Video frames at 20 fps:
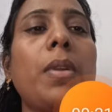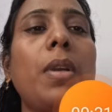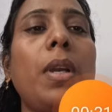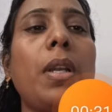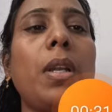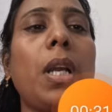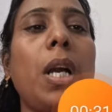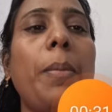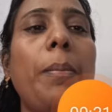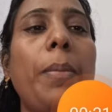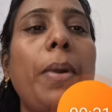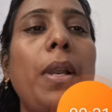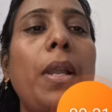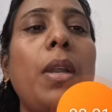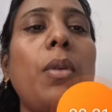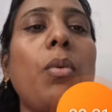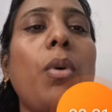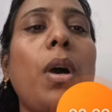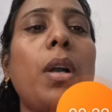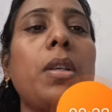and
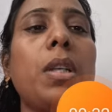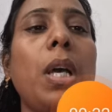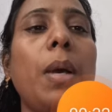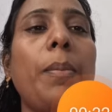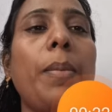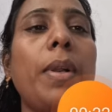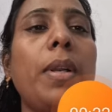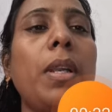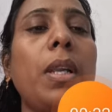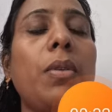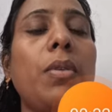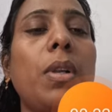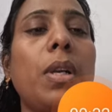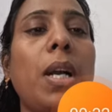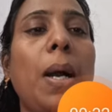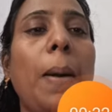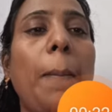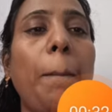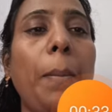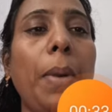compiler what happened, it will
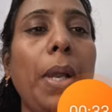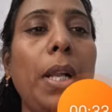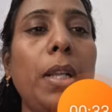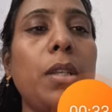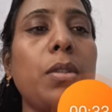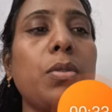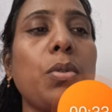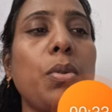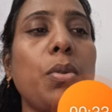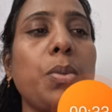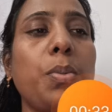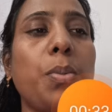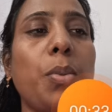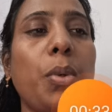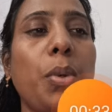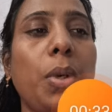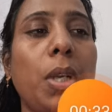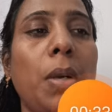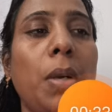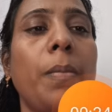compile the source
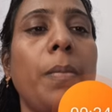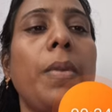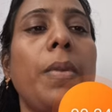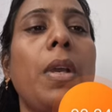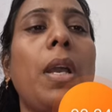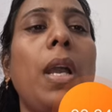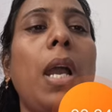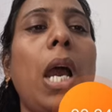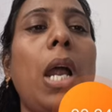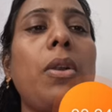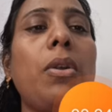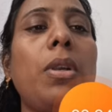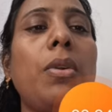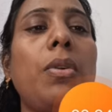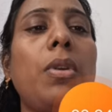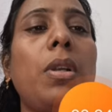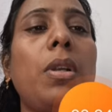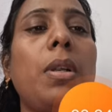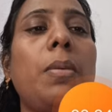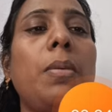program and it
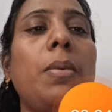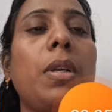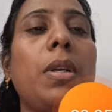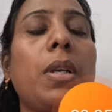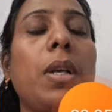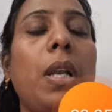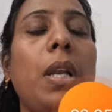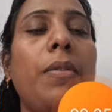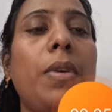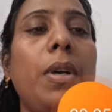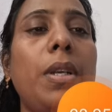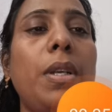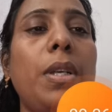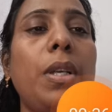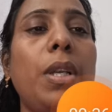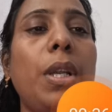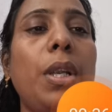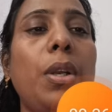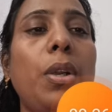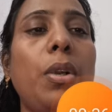will convert
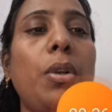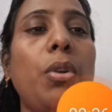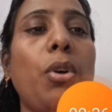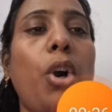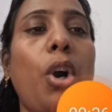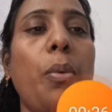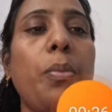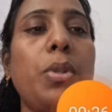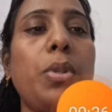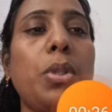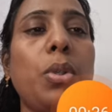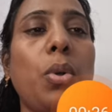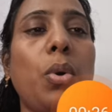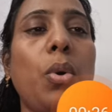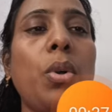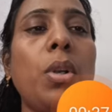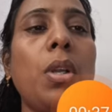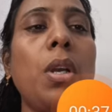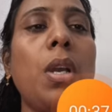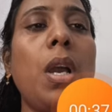it into object
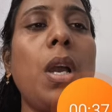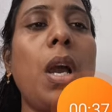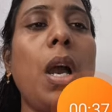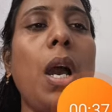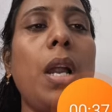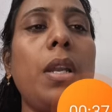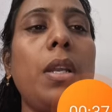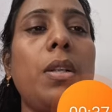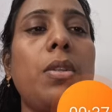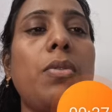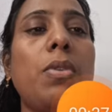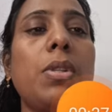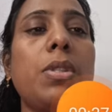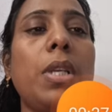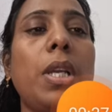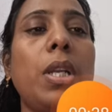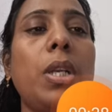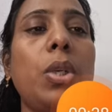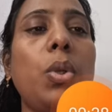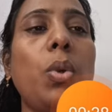code and it will
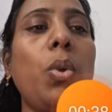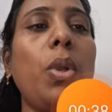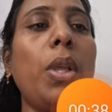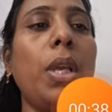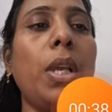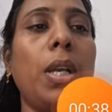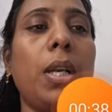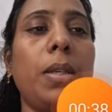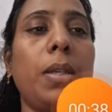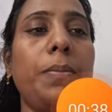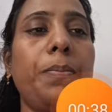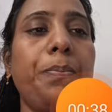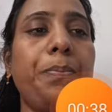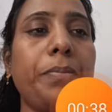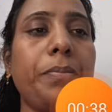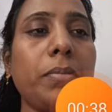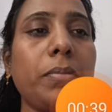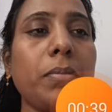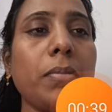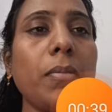send to linker.
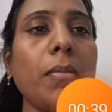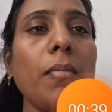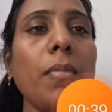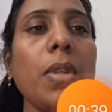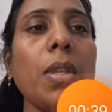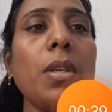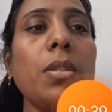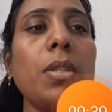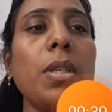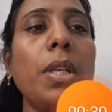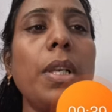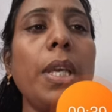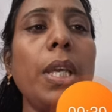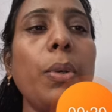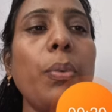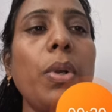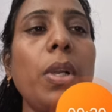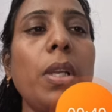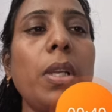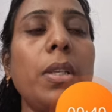The
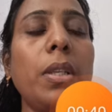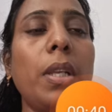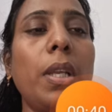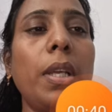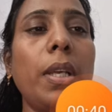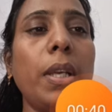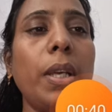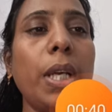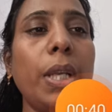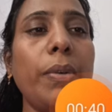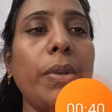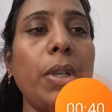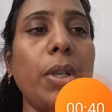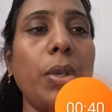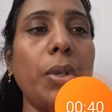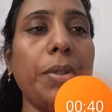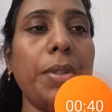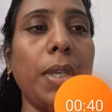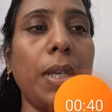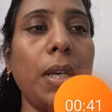linker will
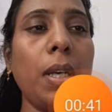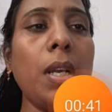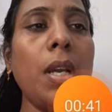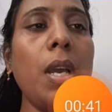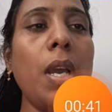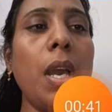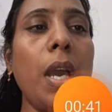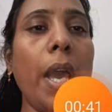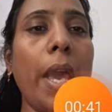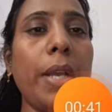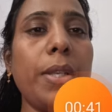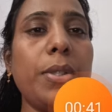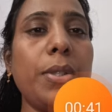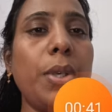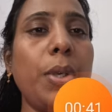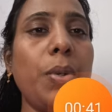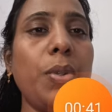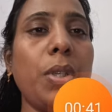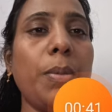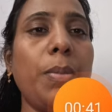give the
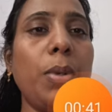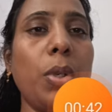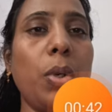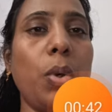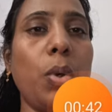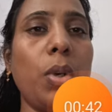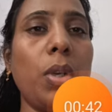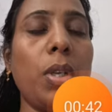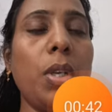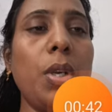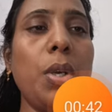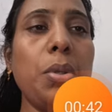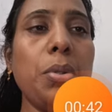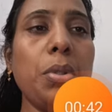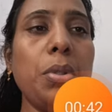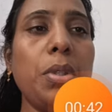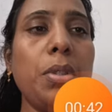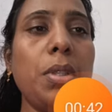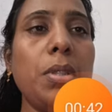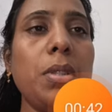executable code. So
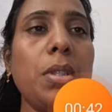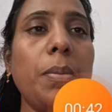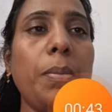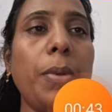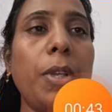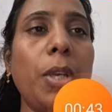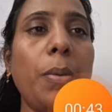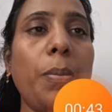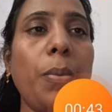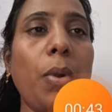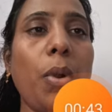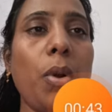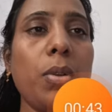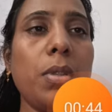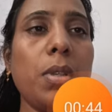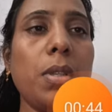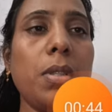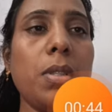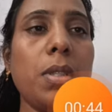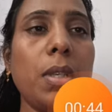this is the
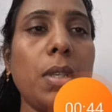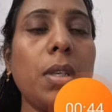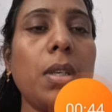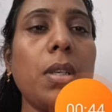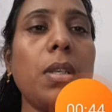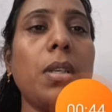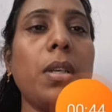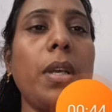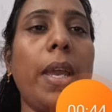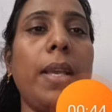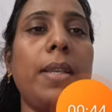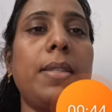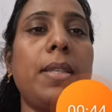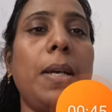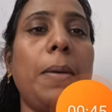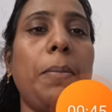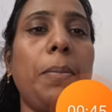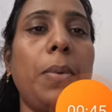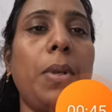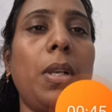preprocessor
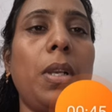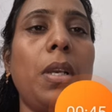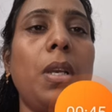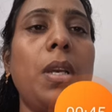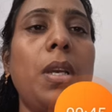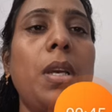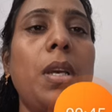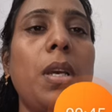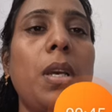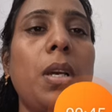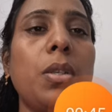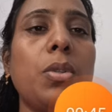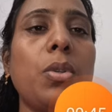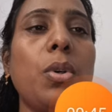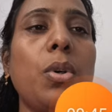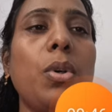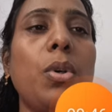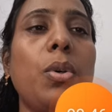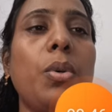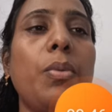example.
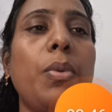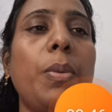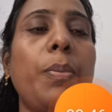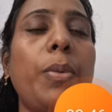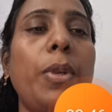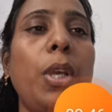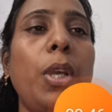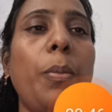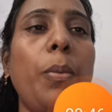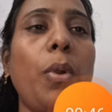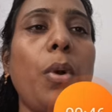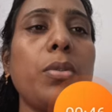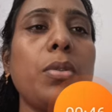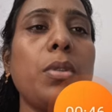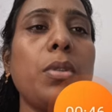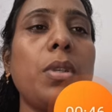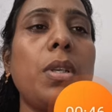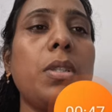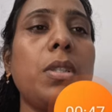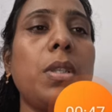So we
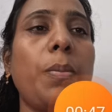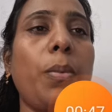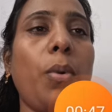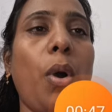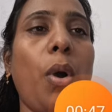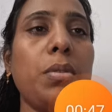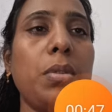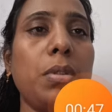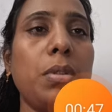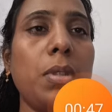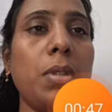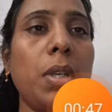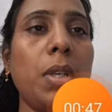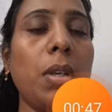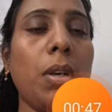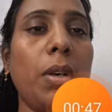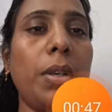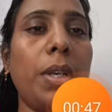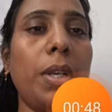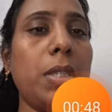preprocessor is the processor,
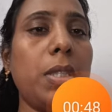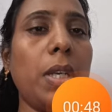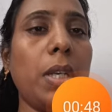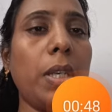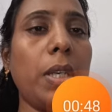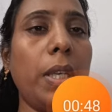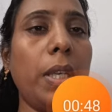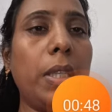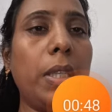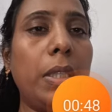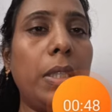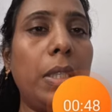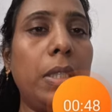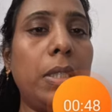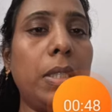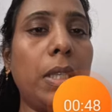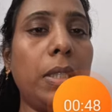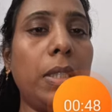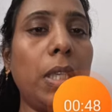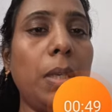or it is
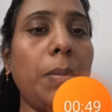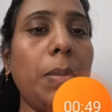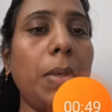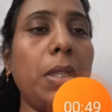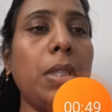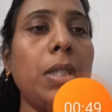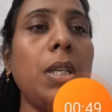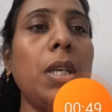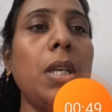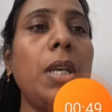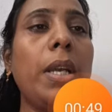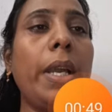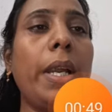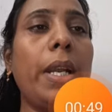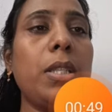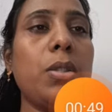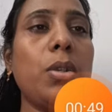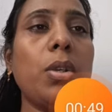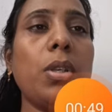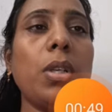nothing but it
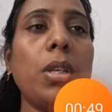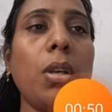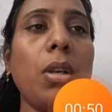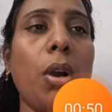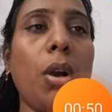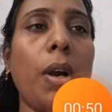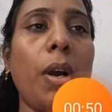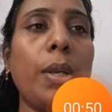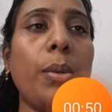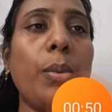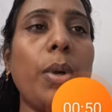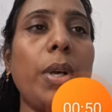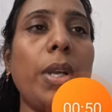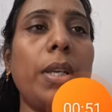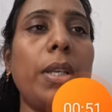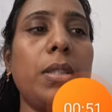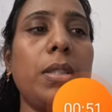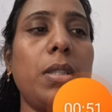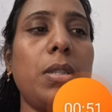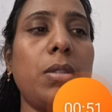is not on hardware, it
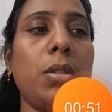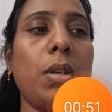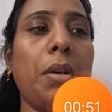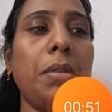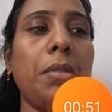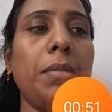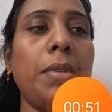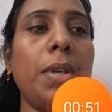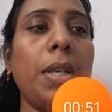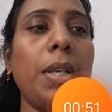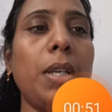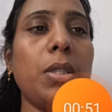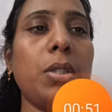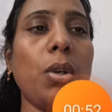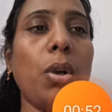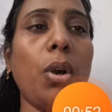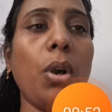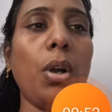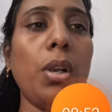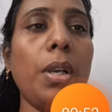is in software, it is
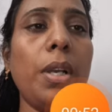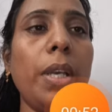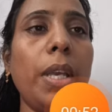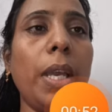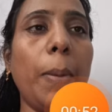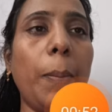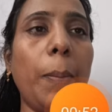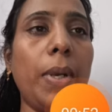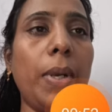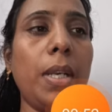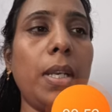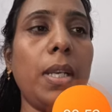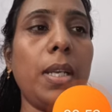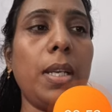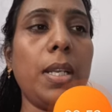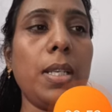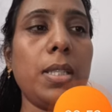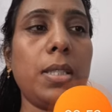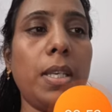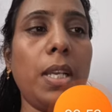already embedded in
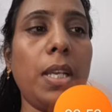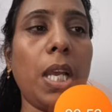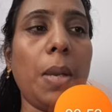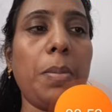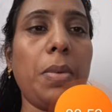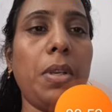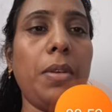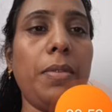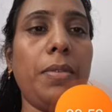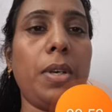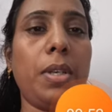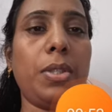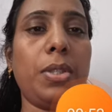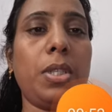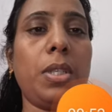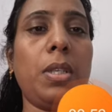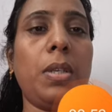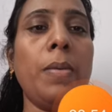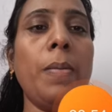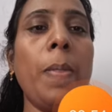a C library
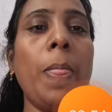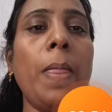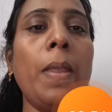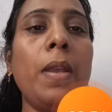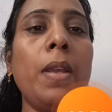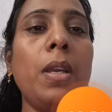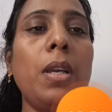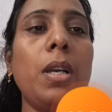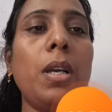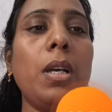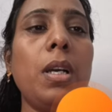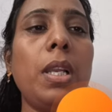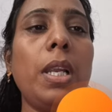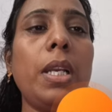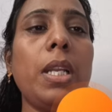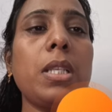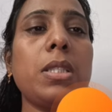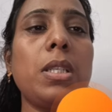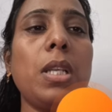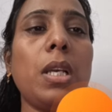function. Let
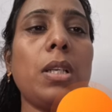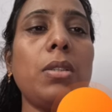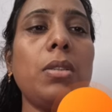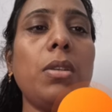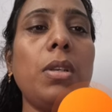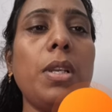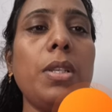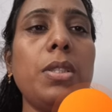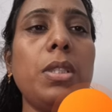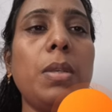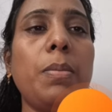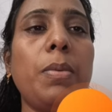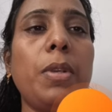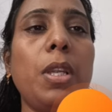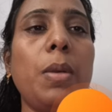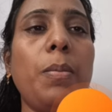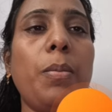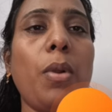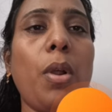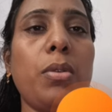us acknowledge the
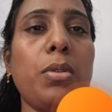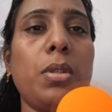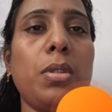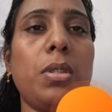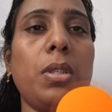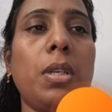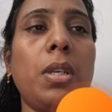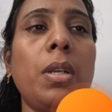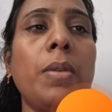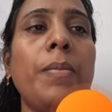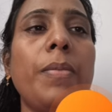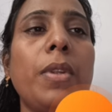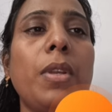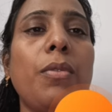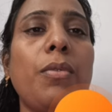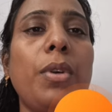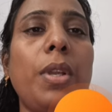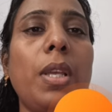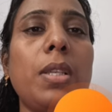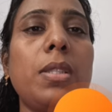preprocessor.
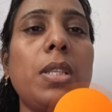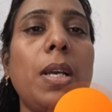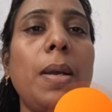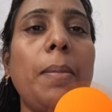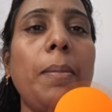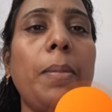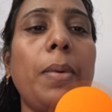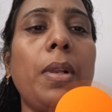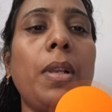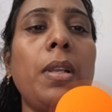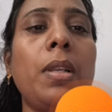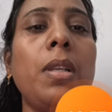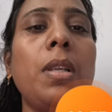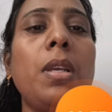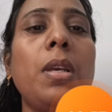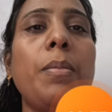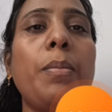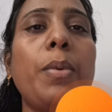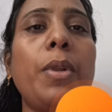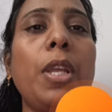For example,
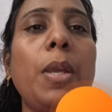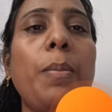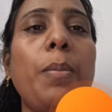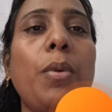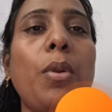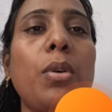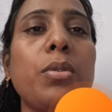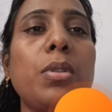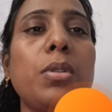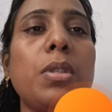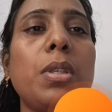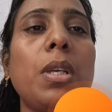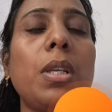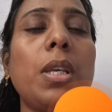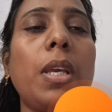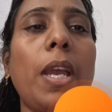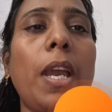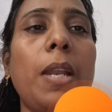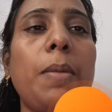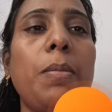preprocessor
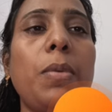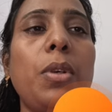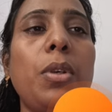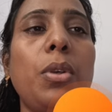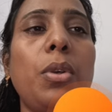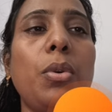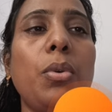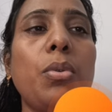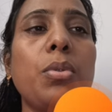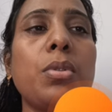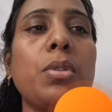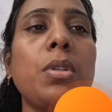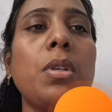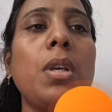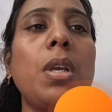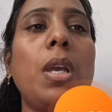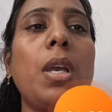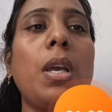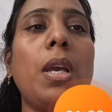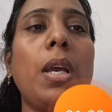can be used
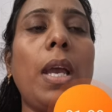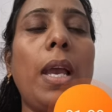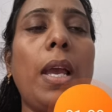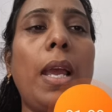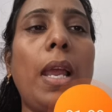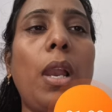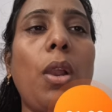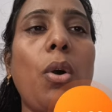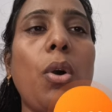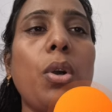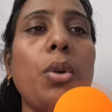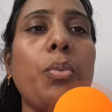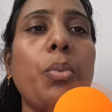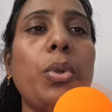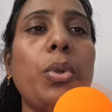along